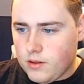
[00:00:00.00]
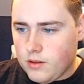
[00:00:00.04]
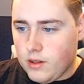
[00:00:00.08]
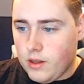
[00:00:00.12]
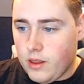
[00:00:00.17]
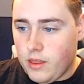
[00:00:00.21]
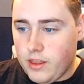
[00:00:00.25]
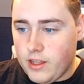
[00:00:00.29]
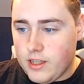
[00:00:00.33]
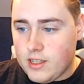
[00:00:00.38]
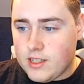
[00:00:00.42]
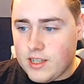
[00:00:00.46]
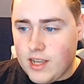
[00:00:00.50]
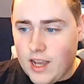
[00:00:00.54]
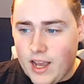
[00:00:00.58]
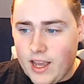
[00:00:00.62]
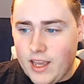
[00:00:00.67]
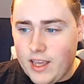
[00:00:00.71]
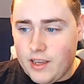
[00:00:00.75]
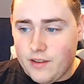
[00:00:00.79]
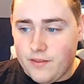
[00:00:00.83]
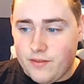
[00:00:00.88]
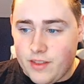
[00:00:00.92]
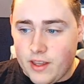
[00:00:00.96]
This
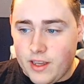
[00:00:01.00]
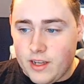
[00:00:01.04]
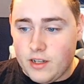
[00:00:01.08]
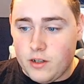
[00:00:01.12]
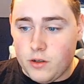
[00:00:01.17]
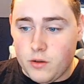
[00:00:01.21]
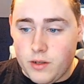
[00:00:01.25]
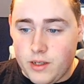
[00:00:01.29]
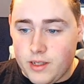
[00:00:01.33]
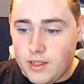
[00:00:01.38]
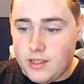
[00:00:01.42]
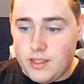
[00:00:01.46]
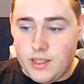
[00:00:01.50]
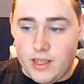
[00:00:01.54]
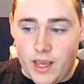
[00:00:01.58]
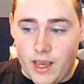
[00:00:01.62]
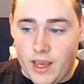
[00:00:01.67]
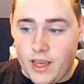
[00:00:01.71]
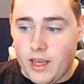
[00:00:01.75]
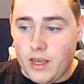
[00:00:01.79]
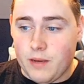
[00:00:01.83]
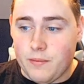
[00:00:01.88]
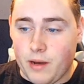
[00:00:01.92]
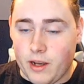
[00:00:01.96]
guy, if they do
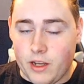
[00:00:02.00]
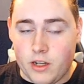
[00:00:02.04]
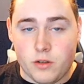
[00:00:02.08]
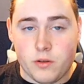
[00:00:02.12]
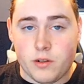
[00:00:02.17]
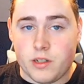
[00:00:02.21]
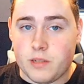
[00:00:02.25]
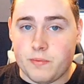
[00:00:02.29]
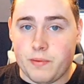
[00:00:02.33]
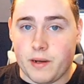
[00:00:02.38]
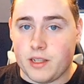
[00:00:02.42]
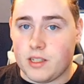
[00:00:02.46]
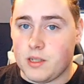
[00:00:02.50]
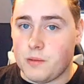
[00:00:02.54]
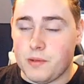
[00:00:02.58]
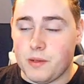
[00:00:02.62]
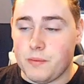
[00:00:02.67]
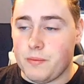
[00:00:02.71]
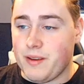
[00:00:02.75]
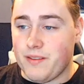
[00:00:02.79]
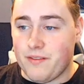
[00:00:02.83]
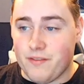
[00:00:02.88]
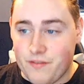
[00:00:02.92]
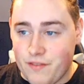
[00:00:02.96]
EZA him, I do expect him to
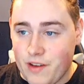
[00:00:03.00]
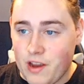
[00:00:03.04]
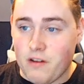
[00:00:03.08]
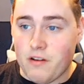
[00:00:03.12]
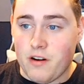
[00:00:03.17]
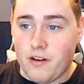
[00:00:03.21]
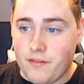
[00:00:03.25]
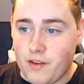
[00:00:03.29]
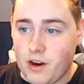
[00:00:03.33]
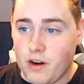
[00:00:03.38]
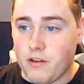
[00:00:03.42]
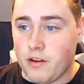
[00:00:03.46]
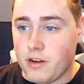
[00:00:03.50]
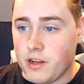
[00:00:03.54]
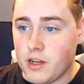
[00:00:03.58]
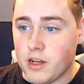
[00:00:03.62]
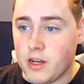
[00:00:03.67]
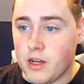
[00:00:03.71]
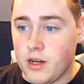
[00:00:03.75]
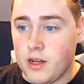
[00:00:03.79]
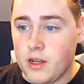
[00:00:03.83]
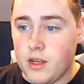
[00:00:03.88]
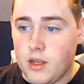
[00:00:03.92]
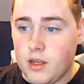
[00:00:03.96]
be very, very
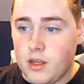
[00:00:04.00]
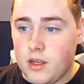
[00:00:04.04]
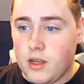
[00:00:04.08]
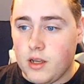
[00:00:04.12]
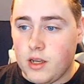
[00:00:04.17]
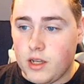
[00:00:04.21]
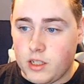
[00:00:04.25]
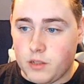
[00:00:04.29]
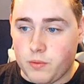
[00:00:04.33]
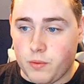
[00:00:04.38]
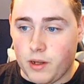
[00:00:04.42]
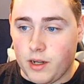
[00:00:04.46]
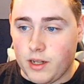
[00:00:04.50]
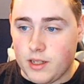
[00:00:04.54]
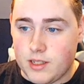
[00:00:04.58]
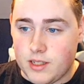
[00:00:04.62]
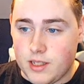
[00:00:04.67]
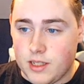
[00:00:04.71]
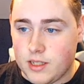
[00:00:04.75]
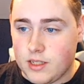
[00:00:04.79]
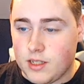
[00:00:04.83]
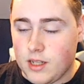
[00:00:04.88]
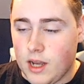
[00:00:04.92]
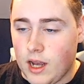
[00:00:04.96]
good. As well as
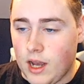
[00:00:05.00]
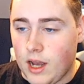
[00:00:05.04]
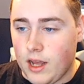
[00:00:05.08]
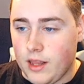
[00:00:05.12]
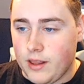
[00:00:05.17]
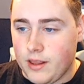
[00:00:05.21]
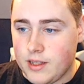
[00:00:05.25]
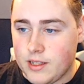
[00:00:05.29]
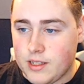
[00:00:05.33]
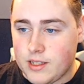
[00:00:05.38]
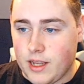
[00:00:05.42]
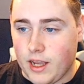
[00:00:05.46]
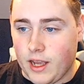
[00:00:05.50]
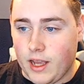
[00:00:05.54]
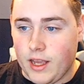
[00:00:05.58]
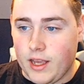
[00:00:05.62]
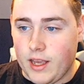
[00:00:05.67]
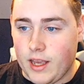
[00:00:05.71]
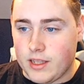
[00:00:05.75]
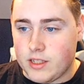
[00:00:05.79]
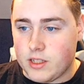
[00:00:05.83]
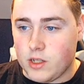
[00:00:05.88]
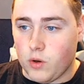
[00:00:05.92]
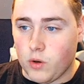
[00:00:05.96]
this guy
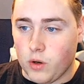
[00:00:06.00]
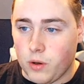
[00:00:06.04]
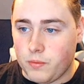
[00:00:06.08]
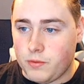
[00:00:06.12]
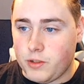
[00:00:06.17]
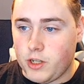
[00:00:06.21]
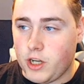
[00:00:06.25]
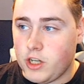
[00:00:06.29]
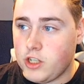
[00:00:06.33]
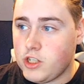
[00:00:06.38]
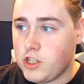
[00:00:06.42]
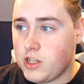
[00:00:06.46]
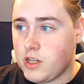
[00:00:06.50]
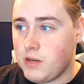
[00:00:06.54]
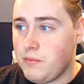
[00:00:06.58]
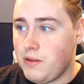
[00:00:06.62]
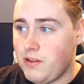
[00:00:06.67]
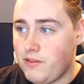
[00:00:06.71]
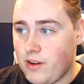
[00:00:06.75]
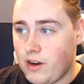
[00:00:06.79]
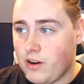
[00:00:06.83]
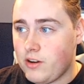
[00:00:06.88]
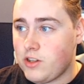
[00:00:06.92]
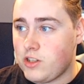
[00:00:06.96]
as an orb changer can
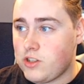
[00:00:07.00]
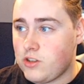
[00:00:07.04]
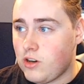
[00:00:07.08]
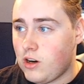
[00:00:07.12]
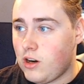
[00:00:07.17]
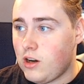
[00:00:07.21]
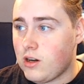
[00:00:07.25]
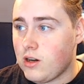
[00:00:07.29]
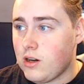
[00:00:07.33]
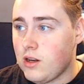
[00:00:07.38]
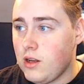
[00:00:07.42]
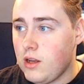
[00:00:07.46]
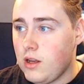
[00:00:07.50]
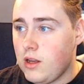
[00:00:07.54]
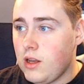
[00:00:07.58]
be very strong.